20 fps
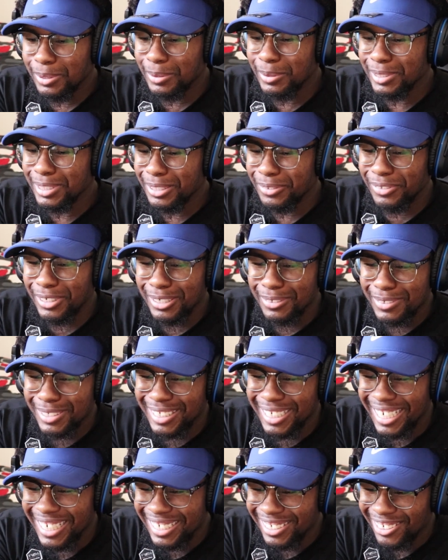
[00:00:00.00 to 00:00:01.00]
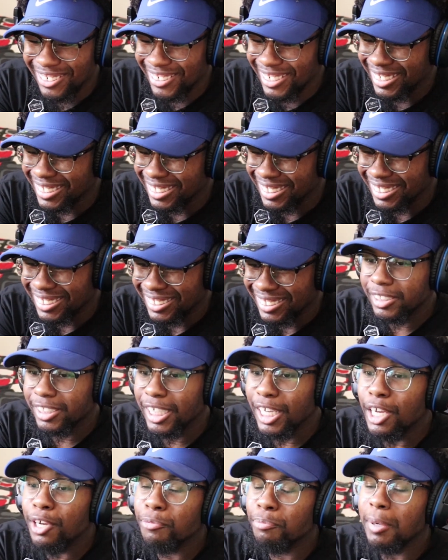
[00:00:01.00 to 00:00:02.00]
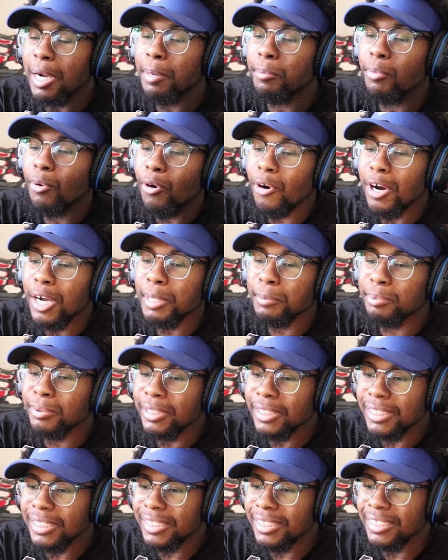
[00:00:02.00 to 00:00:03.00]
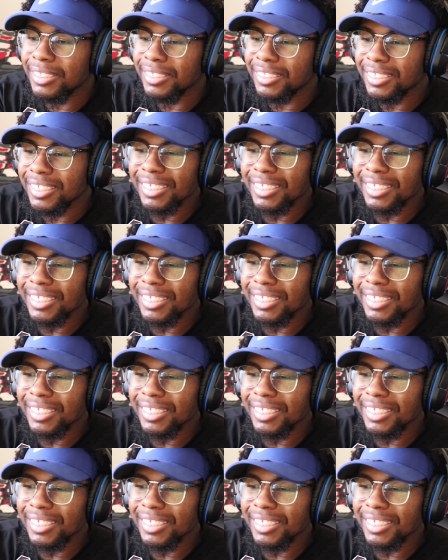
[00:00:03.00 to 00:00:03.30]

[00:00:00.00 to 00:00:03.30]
What the fuck was that noise? Save my boy, please.